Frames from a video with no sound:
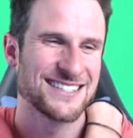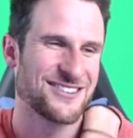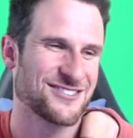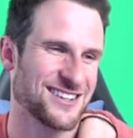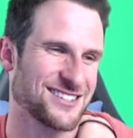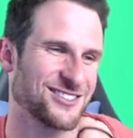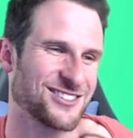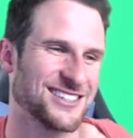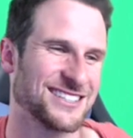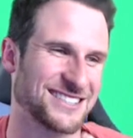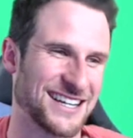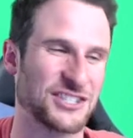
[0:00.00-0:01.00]
interesting little
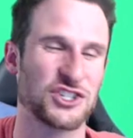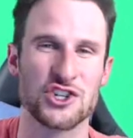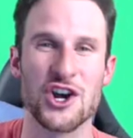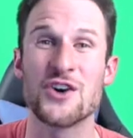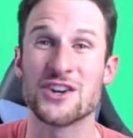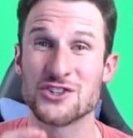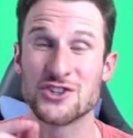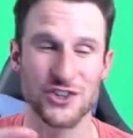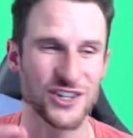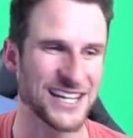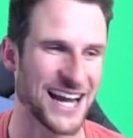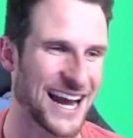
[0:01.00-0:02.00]
glitch. It showed a
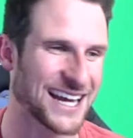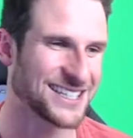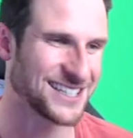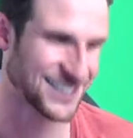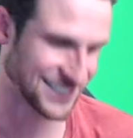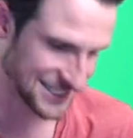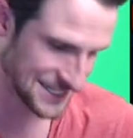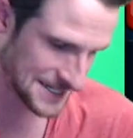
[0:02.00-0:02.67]
tree icon